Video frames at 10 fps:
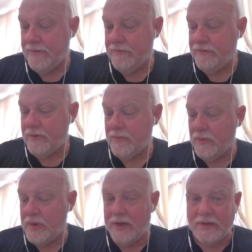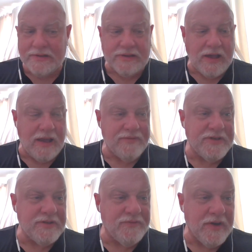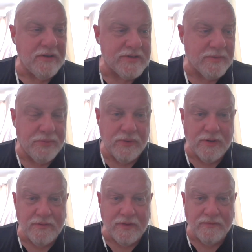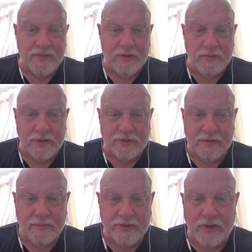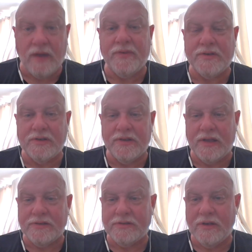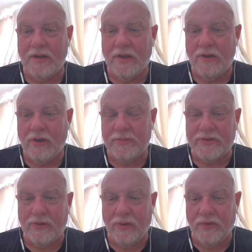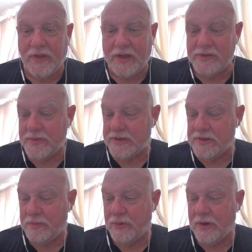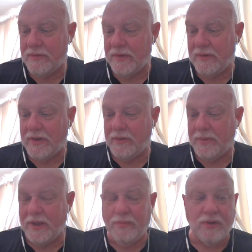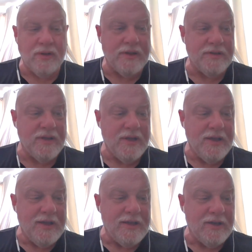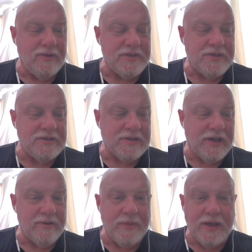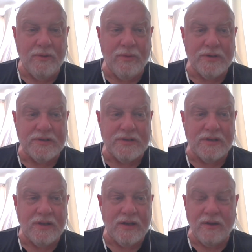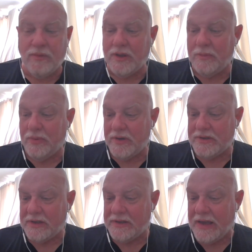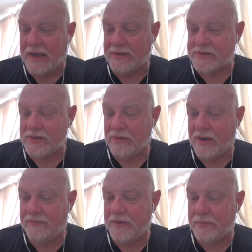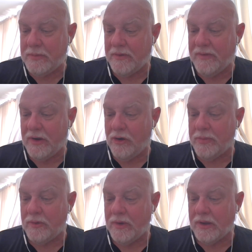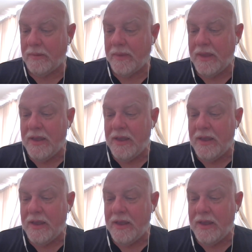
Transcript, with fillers: from reading this life, she's very supportive of new booktubers. Obviously, that's almost her whole thing is being supportive of other people. And, you know, she shouted me out once, and, and I really appreciate that. So I feel people are very open and welcoming.